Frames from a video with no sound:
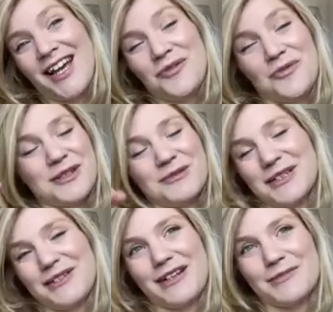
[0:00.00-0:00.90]
Which was
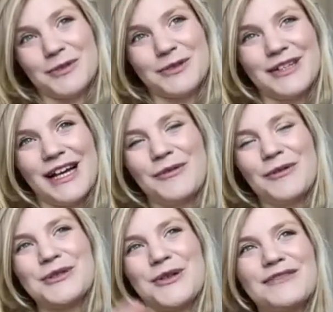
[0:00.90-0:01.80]
incredible. And we
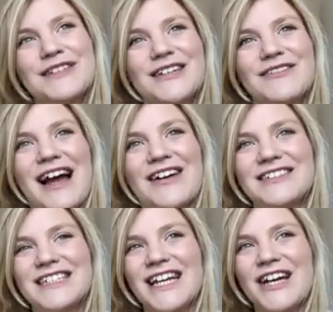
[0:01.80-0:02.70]
were traveling
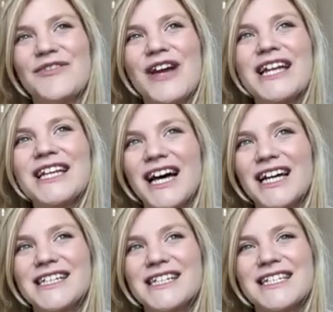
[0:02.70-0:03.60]
around, and I
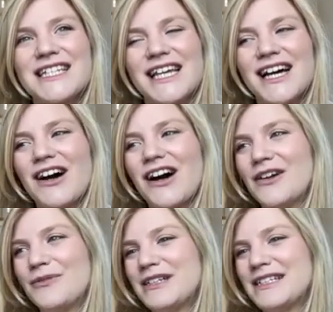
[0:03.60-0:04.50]
realized that
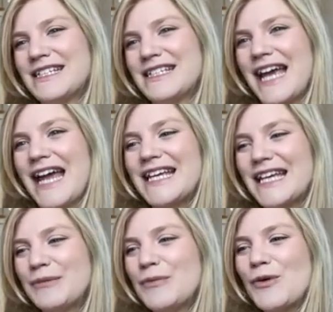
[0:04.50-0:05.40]
I was
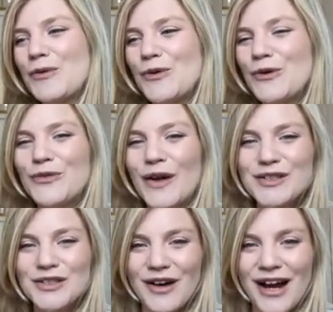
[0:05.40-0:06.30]
taking more and more
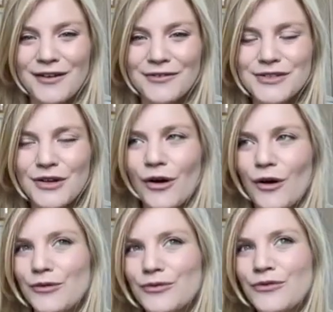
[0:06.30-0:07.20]
photographs
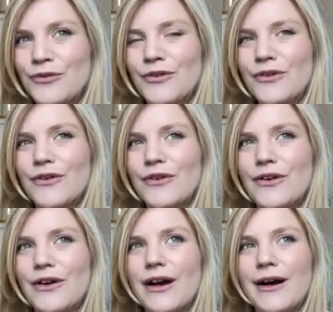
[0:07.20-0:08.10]
of
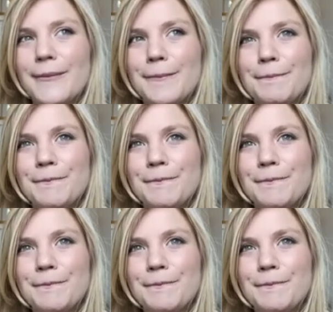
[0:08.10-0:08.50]
um,